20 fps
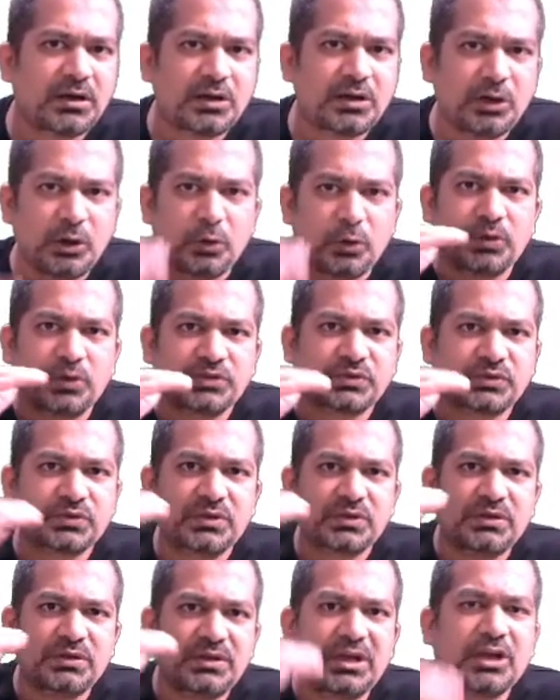lowest
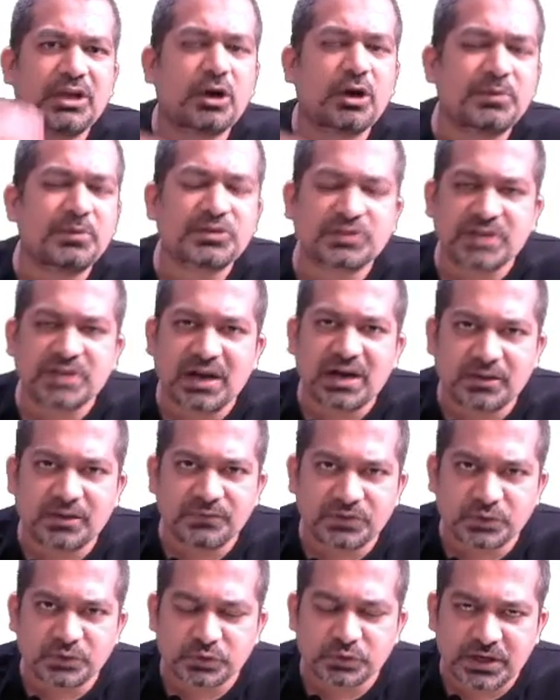economic strata of
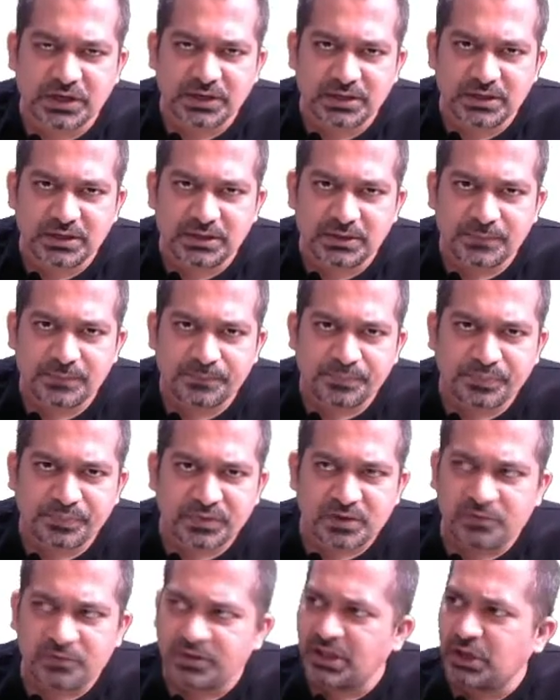the society,
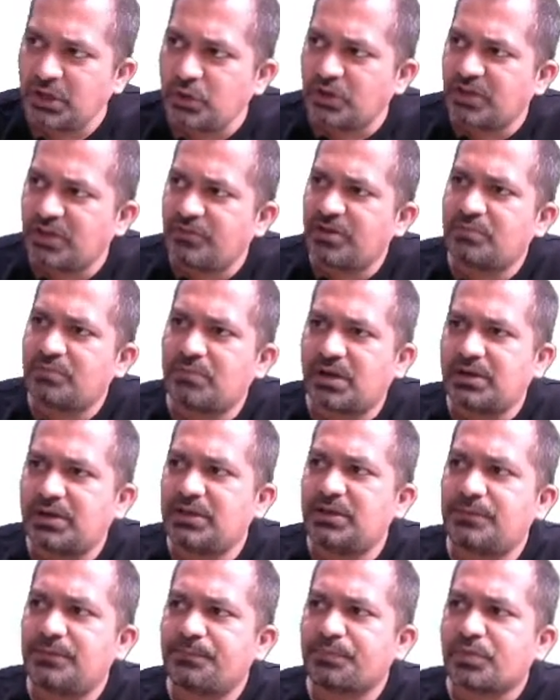whether you're giving
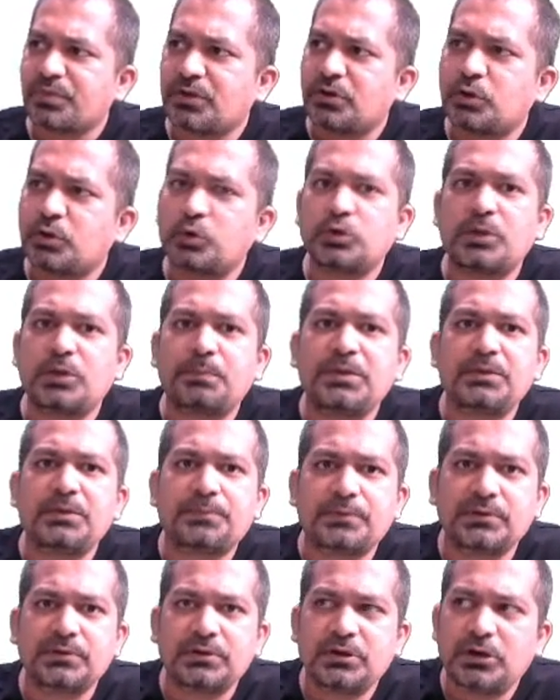money to the
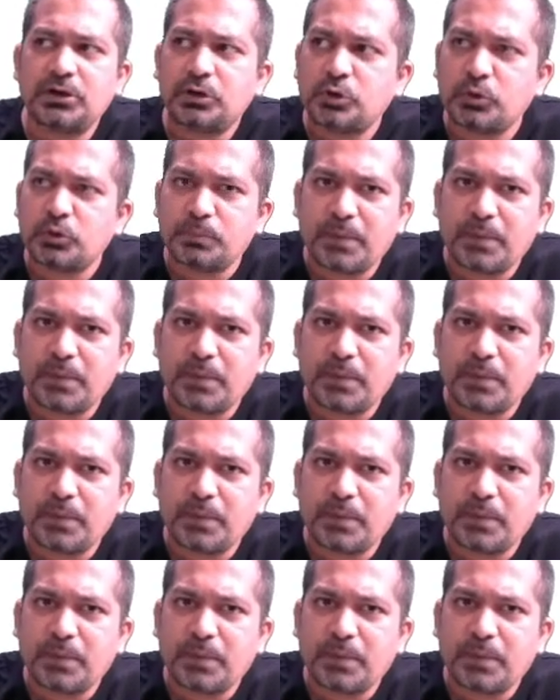people to